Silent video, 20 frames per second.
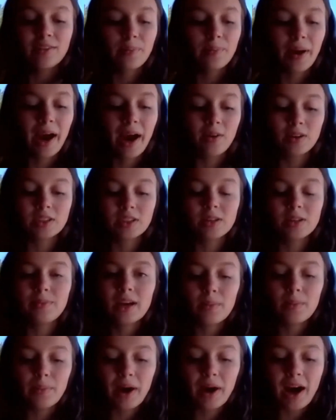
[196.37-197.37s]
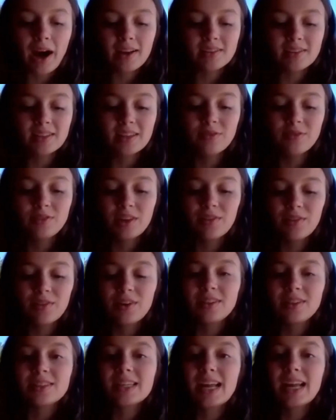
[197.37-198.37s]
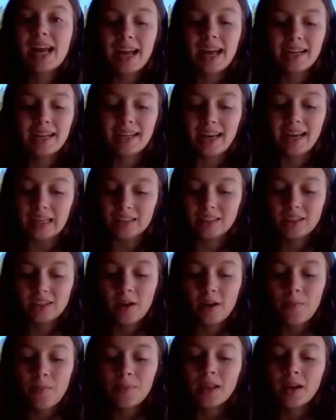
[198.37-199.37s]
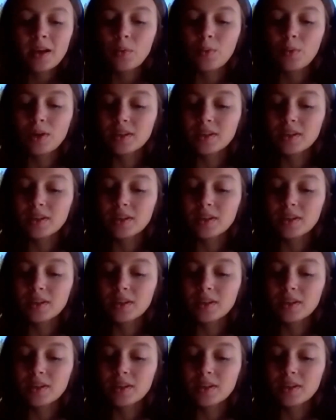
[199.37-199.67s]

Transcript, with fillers: that we have the power to make a positive difference at any age.